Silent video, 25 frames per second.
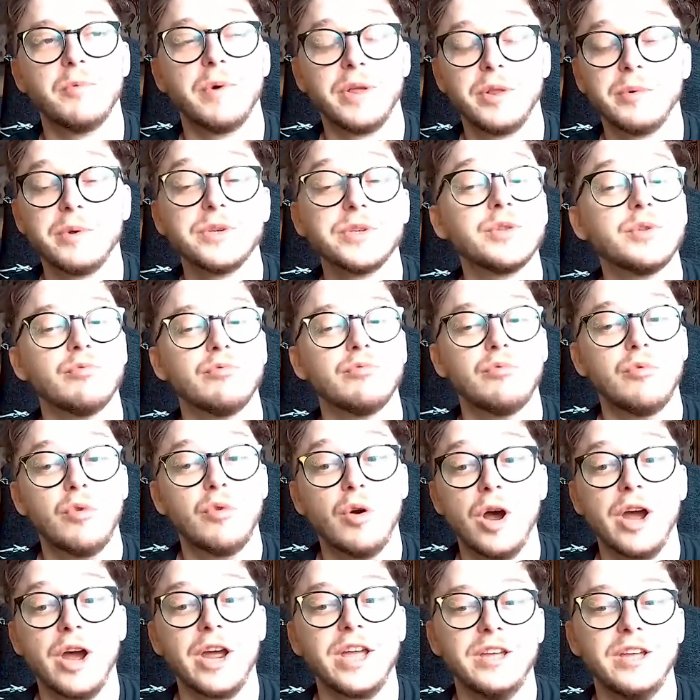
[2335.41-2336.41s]
Whether it's the
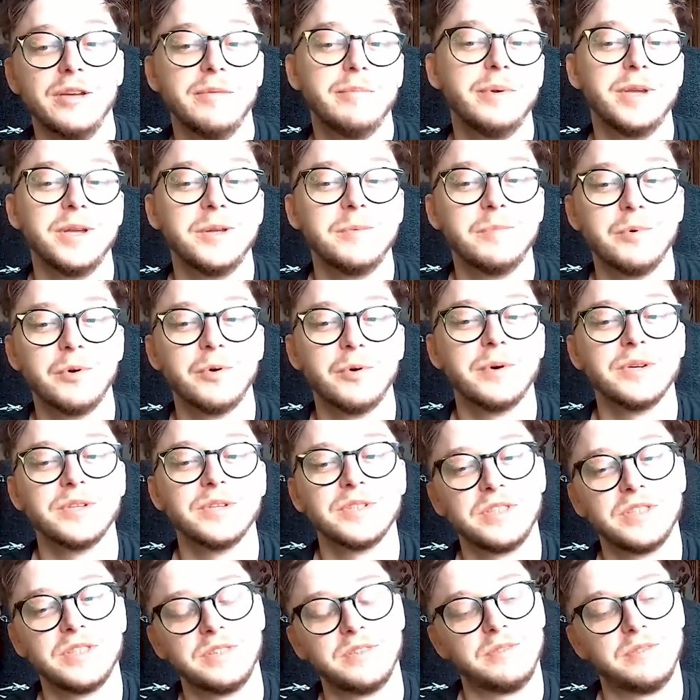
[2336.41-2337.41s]
right people
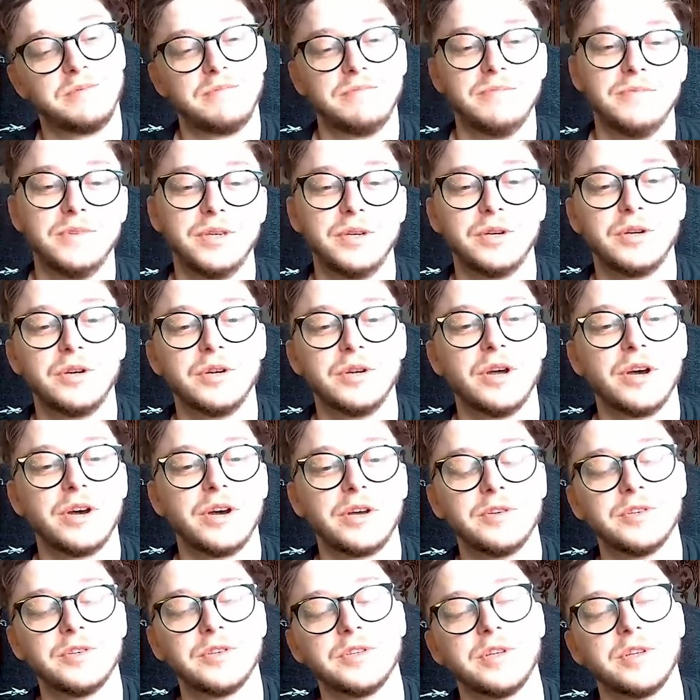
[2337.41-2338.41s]
is you could
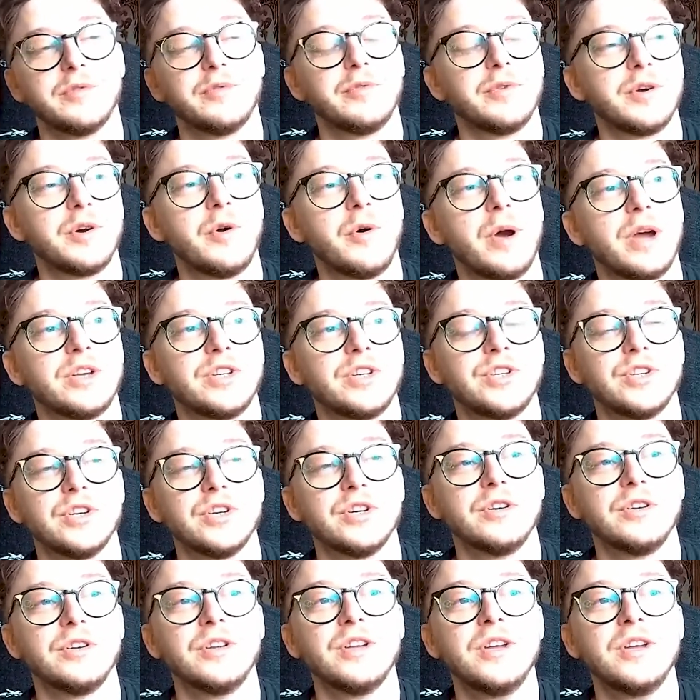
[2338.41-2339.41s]
argue is a different
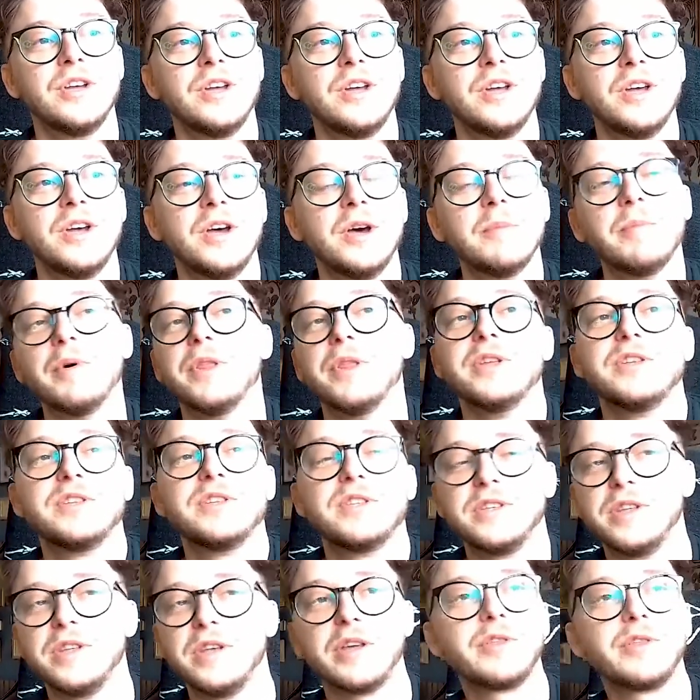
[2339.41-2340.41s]
question. But the,
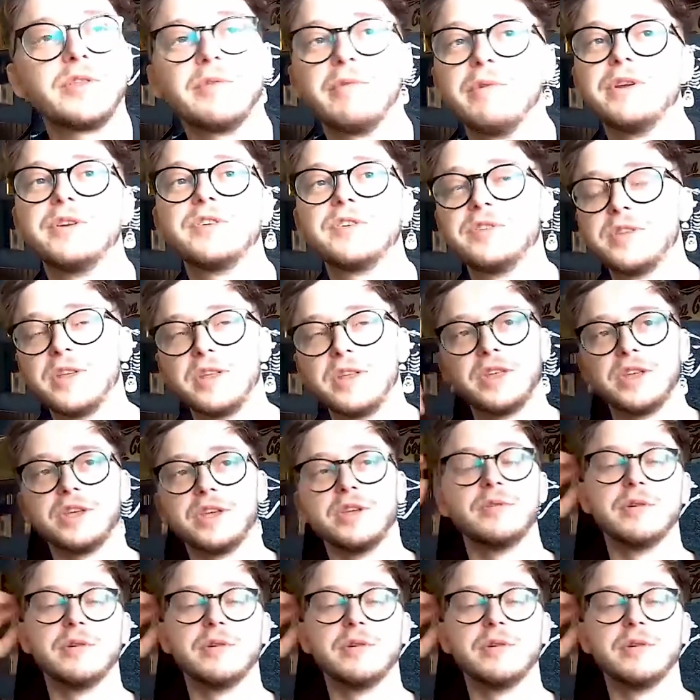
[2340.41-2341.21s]
the other interesting thing